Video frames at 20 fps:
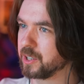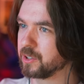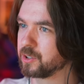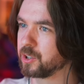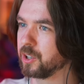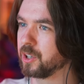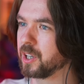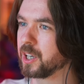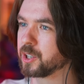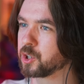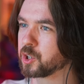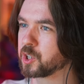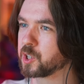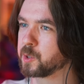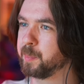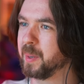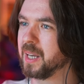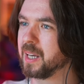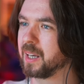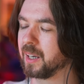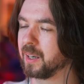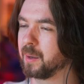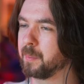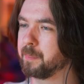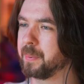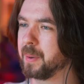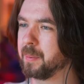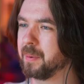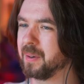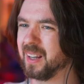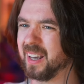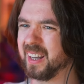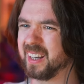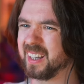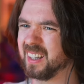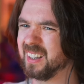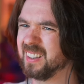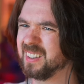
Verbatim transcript: So you're not just speaking and be like,